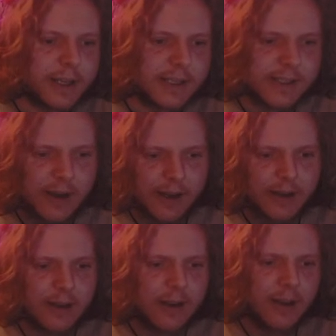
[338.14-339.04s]
is
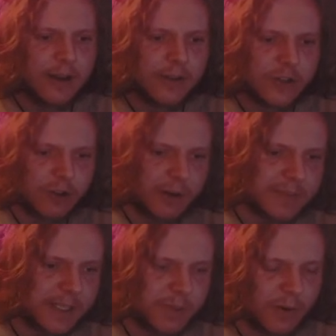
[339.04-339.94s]
done. The
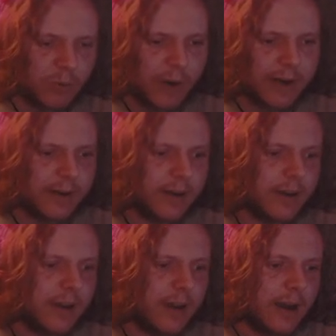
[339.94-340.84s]
script has been written.
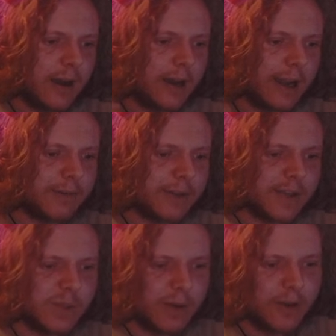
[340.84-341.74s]

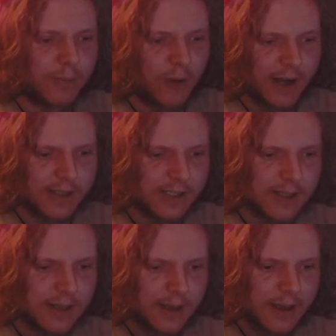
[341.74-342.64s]
Everything's been
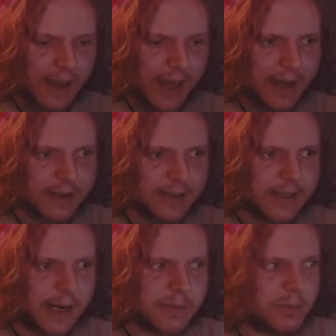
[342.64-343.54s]
compressed. And
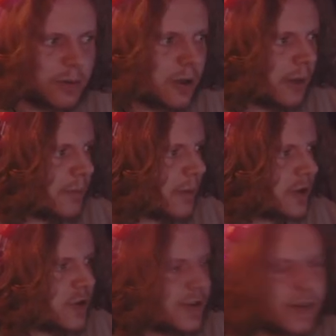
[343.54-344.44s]
it's time to pull up my
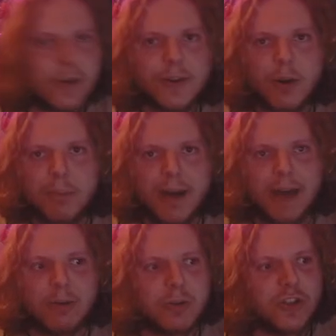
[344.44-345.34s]
trusty old
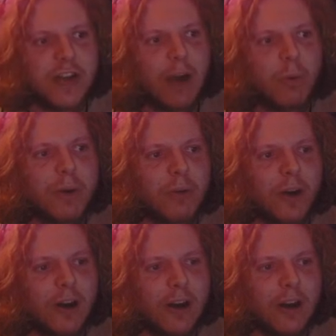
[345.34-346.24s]
notepad, which now we
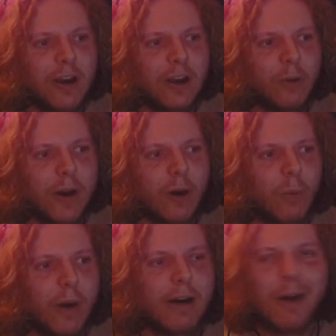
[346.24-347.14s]
are
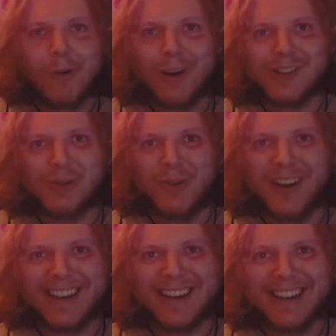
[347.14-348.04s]
where I was
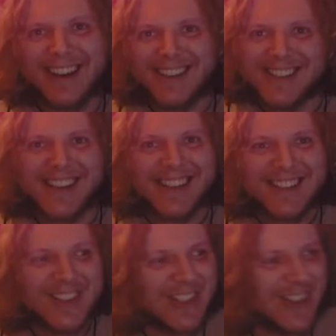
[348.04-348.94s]
when I decided
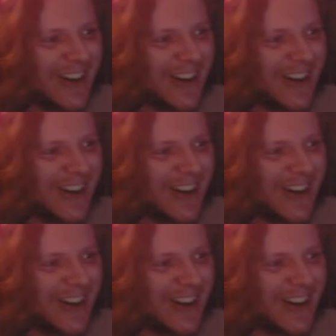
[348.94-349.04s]
to start